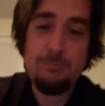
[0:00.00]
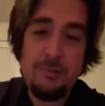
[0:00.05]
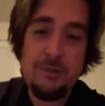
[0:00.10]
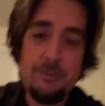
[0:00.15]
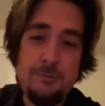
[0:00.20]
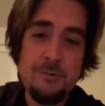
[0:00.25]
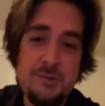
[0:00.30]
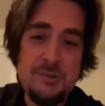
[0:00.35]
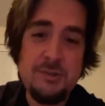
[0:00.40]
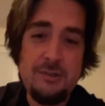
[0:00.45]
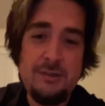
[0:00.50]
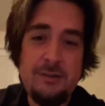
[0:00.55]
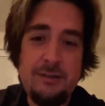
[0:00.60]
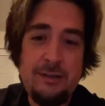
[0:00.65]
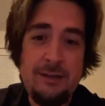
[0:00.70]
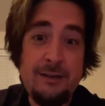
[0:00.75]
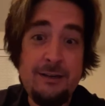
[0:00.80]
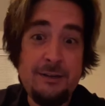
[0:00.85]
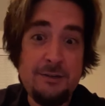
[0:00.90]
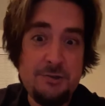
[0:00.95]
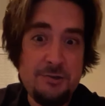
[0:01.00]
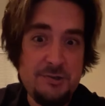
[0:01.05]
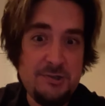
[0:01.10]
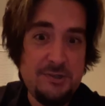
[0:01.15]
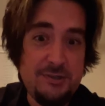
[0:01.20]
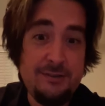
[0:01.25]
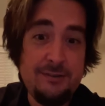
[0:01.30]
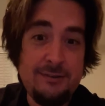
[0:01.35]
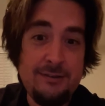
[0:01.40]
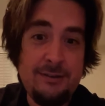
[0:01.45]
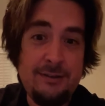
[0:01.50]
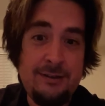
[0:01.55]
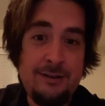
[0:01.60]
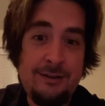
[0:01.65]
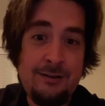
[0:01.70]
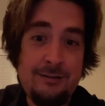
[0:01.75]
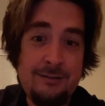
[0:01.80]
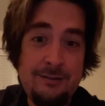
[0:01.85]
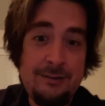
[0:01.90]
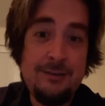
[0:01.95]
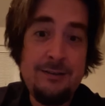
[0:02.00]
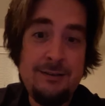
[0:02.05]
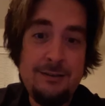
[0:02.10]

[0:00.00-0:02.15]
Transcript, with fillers: But it was uh, an interesting, uh,